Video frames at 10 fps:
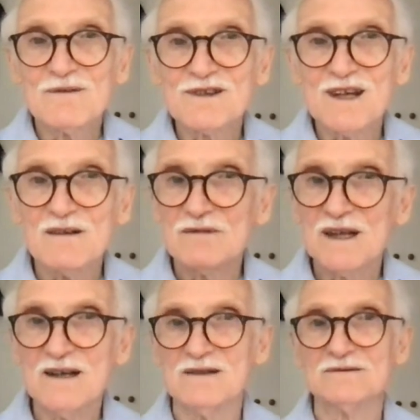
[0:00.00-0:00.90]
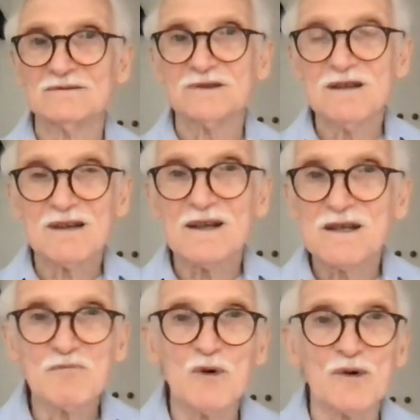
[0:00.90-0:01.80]
say, hey, do you guys
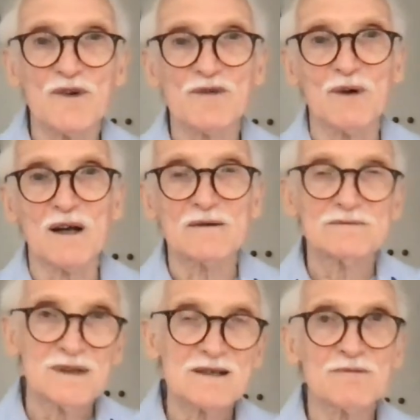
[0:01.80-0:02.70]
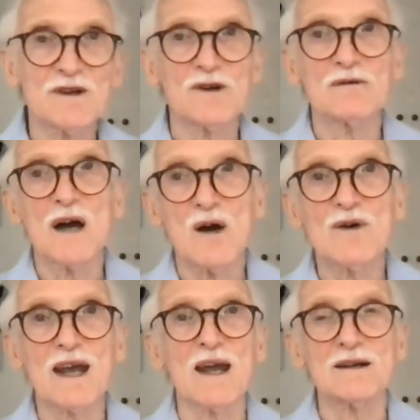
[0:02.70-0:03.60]
import as well? Yes, we do.
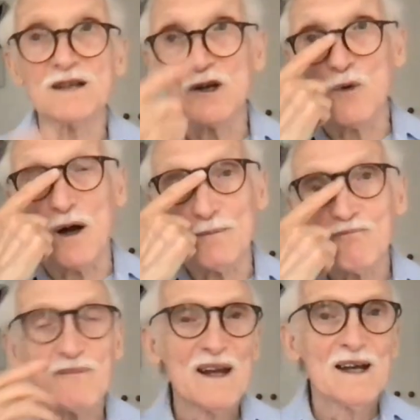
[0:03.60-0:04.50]
Okay, tell you what,